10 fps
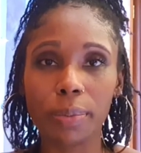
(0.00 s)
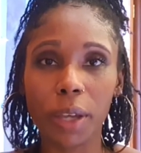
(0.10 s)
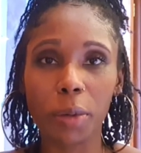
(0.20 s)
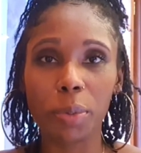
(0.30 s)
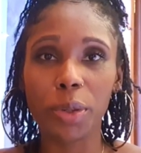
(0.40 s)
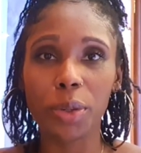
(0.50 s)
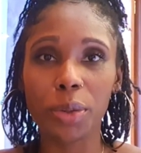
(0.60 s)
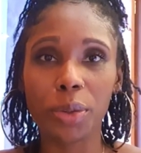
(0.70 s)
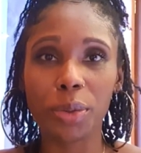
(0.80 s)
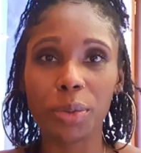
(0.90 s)
I hope
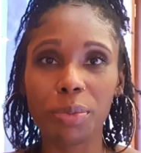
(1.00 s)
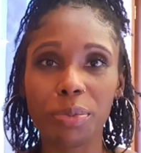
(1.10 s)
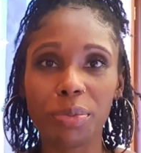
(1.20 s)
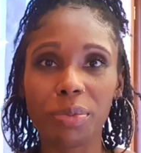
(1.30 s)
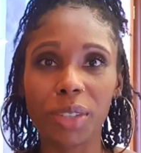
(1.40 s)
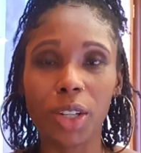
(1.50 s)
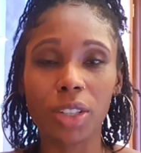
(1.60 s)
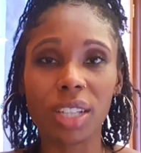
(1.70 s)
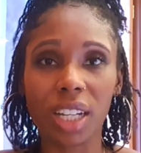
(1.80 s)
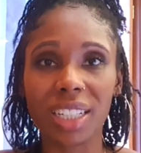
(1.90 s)
you
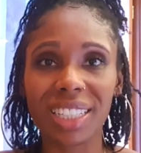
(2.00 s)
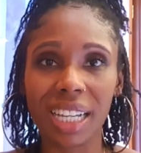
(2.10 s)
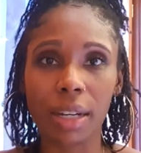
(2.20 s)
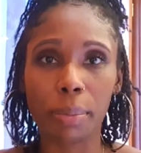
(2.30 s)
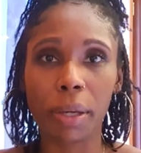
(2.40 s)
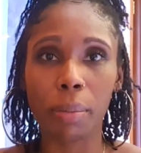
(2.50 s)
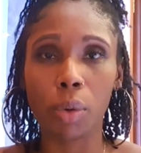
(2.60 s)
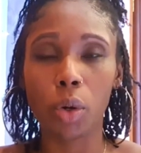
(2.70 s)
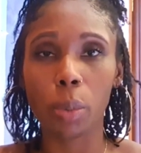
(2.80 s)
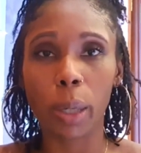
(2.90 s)
got to understand a bit
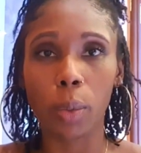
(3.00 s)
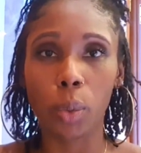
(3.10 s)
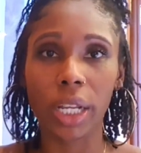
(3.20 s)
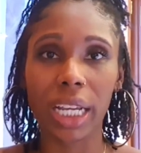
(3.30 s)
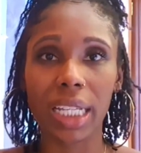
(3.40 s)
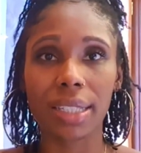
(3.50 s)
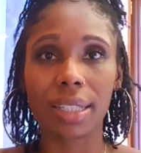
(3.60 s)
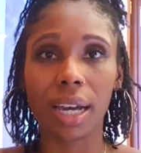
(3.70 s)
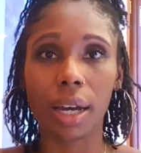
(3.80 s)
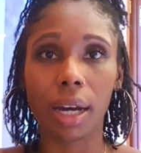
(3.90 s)
more about what it is
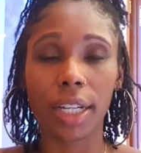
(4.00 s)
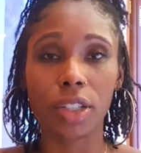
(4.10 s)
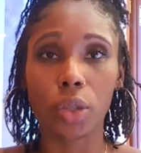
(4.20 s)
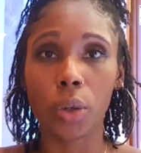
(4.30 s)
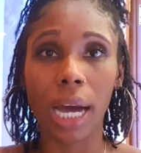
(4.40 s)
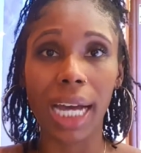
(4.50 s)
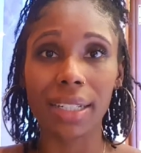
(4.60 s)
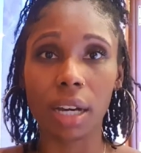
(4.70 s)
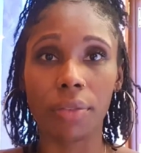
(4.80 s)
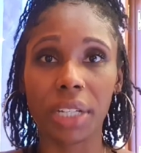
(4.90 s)
that I do
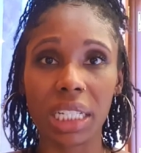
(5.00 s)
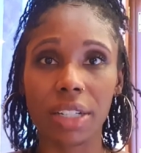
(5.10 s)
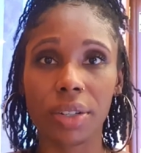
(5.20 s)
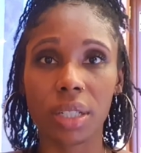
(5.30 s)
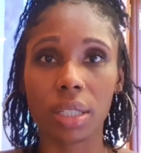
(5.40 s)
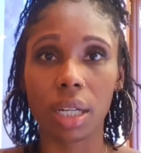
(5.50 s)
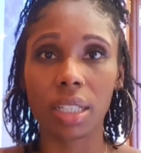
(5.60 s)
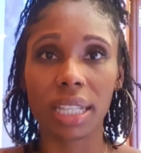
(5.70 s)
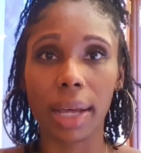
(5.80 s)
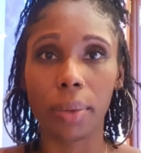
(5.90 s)
and other interior
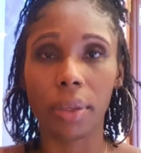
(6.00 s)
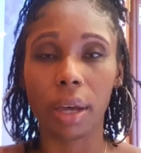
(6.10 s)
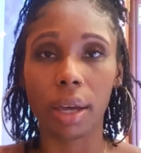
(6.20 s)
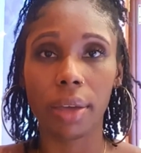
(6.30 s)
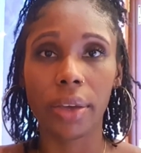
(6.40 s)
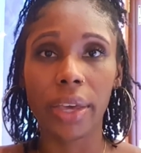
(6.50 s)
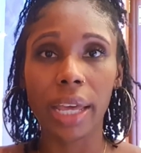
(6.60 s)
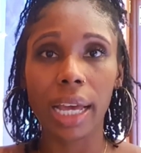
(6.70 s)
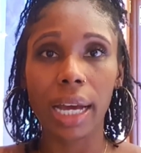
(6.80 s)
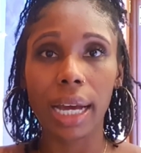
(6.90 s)
designers out there.
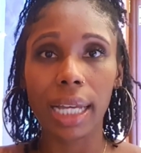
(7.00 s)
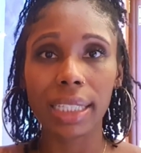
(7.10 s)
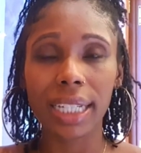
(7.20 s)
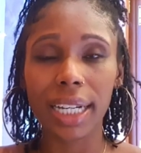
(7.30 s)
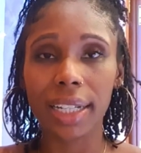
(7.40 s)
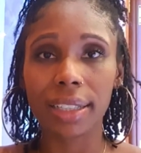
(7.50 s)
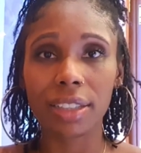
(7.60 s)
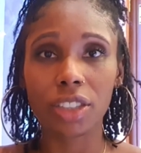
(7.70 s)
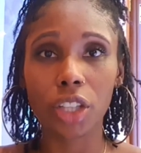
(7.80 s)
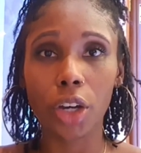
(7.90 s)
Yeah,
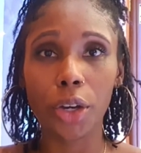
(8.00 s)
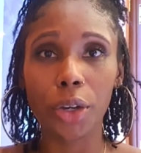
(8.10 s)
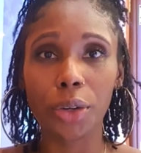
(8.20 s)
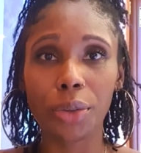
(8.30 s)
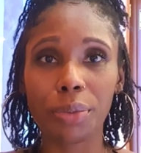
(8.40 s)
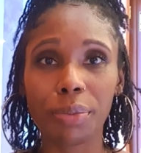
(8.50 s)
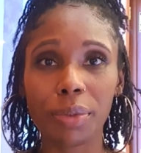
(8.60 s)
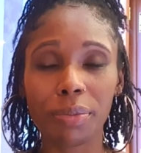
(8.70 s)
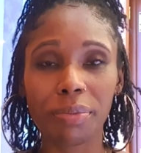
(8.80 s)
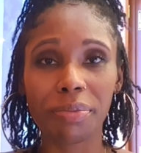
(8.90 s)
so
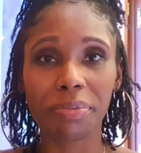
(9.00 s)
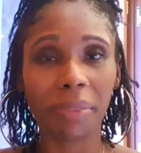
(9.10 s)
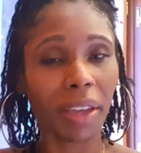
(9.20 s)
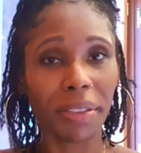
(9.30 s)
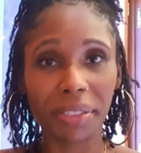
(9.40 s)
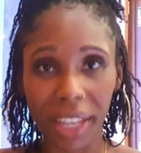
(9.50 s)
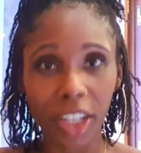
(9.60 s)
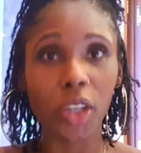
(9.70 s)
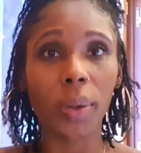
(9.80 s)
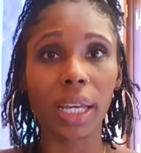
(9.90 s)

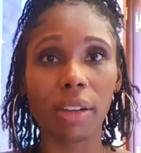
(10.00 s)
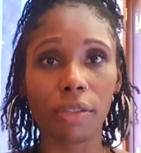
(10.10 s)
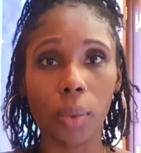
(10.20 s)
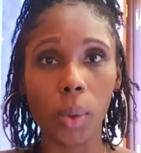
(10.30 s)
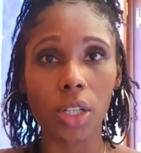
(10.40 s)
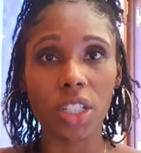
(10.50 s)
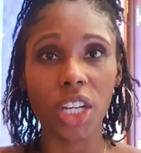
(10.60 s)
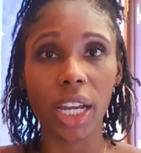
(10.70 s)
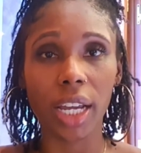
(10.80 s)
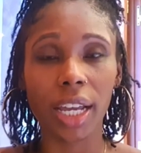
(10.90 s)
thank you again for
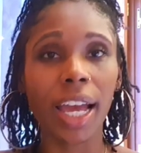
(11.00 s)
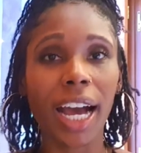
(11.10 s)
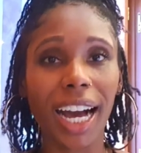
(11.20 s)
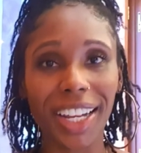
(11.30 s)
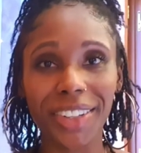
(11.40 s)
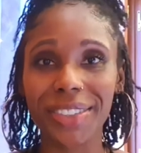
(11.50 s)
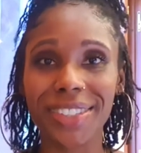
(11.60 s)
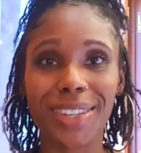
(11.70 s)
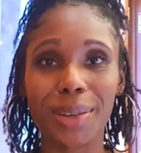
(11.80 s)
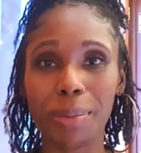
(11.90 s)
watching, and I'll
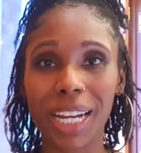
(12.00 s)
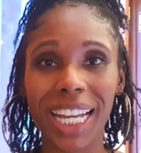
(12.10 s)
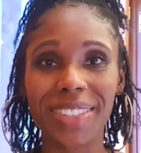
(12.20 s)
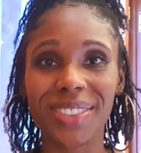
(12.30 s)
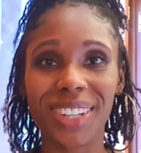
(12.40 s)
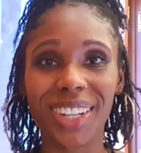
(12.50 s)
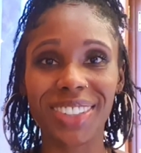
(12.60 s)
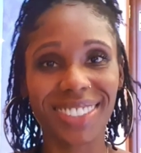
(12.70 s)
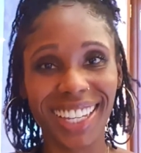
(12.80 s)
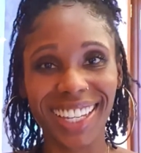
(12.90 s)
see you in my next video.
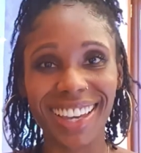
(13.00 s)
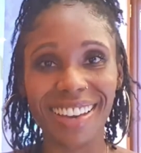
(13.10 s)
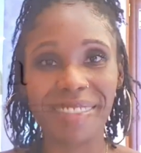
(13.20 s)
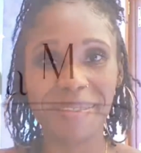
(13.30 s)
Take care.